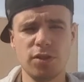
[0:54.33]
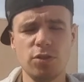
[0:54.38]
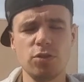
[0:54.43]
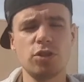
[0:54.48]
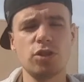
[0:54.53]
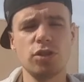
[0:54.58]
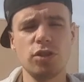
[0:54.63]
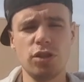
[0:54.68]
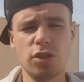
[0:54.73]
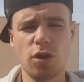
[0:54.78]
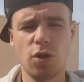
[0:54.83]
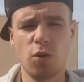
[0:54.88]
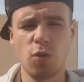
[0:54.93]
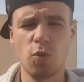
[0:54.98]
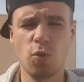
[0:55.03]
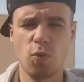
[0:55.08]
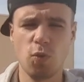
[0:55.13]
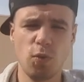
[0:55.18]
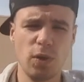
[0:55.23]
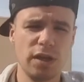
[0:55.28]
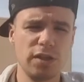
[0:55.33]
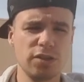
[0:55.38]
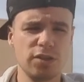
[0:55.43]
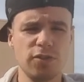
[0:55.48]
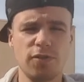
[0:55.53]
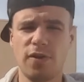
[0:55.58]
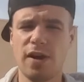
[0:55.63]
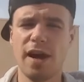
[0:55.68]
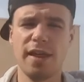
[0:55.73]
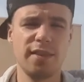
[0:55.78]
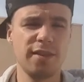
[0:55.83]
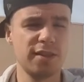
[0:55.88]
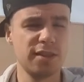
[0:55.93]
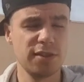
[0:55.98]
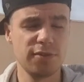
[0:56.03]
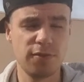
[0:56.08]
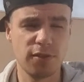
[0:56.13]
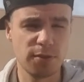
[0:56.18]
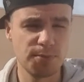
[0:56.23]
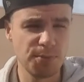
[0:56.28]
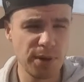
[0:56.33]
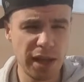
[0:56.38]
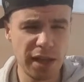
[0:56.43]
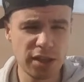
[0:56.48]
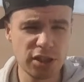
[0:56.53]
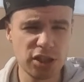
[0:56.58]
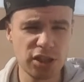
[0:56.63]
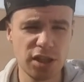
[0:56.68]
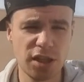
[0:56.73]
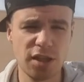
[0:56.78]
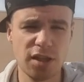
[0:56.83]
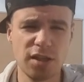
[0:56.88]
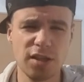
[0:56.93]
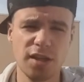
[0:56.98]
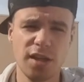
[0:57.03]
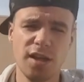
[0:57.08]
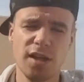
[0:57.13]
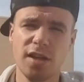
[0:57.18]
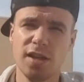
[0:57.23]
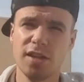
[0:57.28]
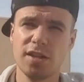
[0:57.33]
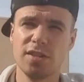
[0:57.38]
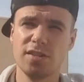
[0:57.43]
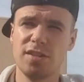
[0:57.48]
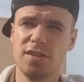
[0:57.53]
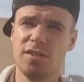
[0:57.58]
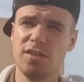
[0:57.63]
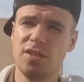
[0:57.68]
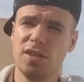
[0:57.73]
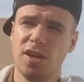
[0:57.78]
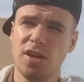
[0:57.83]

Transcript: should know where to find this information, because